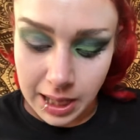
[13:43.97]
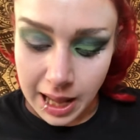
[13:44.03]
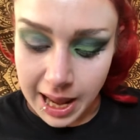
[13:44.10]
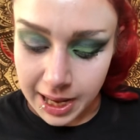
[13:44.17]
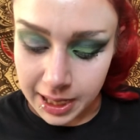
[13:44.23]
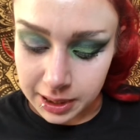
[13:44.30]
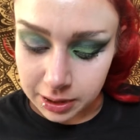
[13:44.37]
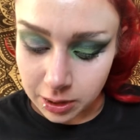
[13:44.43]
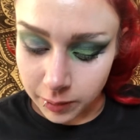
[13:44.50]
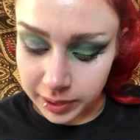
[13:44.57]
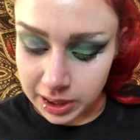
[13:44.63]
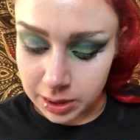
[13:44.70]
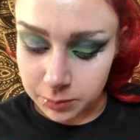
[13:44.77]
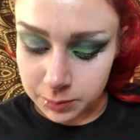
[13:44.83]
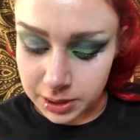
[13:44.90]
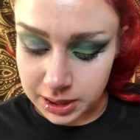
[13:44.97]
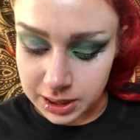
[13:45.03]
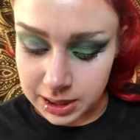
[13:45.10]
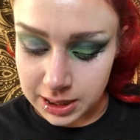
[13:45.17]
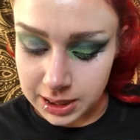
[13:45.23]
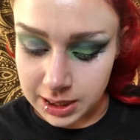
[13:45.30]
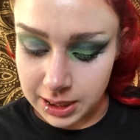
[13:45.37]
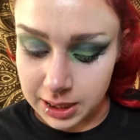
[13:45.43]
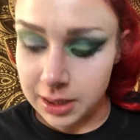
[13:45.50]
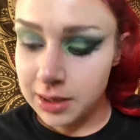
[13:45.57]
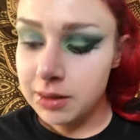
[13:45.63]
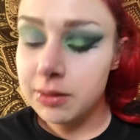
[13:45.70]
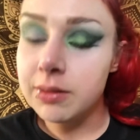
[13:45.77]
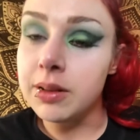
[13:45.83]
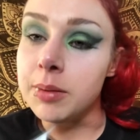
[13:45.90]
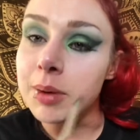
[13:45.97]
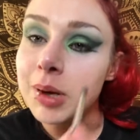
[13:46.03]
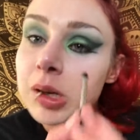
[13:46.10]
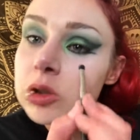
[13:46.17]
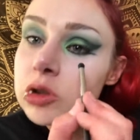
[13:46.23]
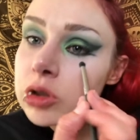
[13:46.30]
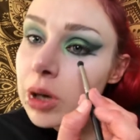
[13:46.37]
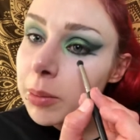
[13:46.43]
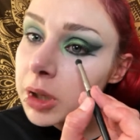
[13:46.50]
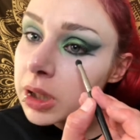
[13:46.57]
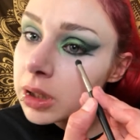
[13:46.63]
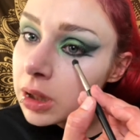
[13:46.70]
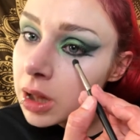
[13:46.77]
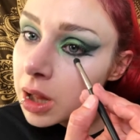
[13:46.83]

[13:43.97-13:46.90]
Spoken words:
and going in with the Female Trouble